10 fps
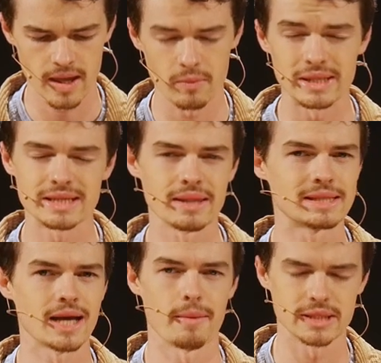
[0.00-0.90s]
And we see the
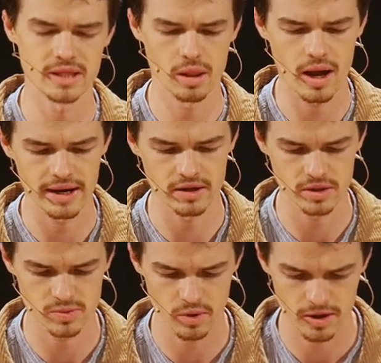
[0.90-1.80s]
psalmist delight in
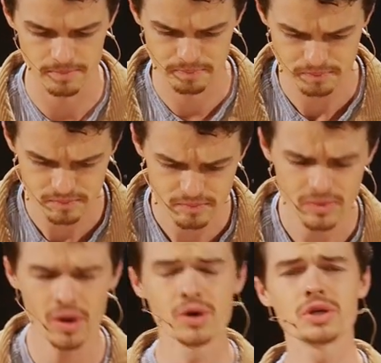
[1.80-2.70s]
God's word.
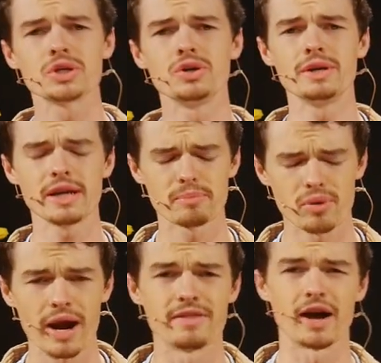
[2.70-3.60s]
So you need to
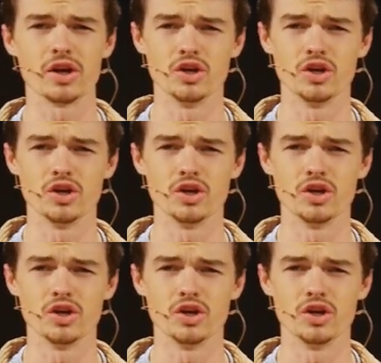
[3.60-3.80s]
pray that